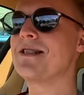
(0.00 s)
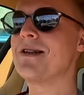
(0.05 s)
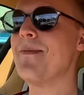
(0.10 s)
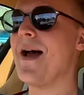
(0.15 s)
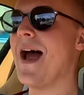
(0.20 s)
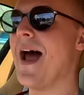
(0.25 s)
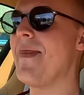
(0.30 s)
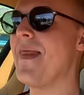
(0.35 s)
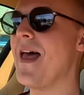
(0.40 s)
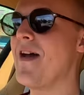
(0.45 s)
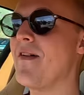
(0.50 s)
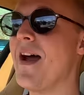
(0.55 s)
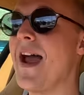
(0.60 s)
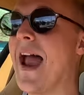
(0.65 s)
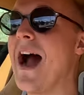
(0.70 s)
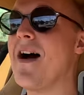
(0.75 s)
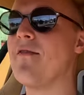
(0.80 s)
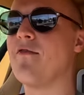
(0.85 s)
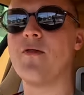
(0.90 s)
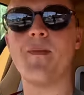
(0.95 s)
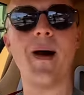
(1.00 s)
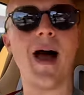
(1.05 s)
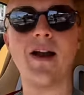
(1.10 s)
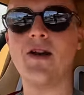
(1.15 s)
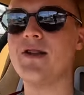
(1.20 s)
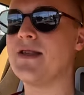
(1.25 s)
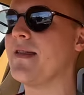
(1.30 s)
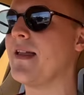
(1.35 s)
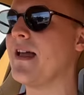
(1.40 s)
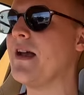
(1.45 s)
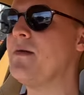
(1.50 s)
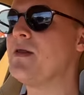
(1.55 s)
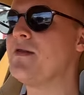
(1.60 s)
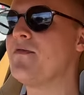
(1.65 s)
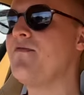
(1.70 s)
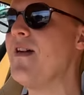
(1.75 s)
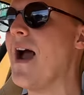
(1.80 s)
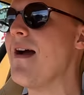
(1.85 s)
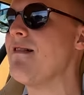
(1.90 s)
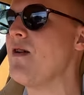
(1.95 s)
a man there, very helpful man. He was
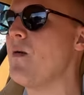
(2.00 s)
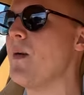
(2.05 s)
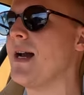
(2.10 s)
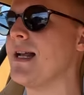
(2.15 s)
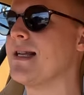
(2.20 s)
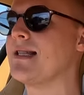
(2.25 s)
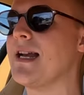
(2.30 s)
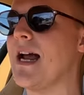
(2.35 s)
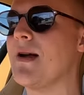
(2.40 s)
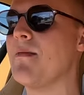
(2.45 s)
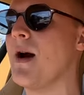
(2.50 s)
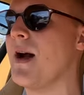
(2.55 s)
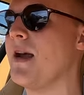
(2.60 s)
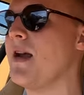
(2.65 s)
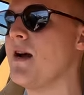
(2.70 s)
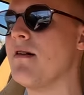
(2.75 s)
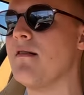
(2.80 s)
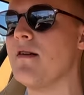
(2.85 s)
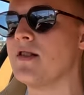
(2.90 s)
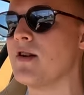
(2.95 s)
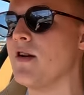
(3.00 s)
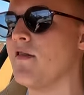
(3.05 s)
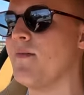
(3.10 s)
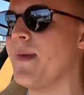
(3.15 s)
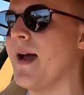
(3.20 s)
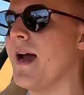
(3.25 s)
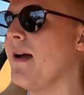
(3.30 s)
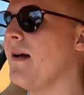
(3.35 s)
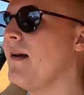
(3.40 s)
very willing to take my euros off me.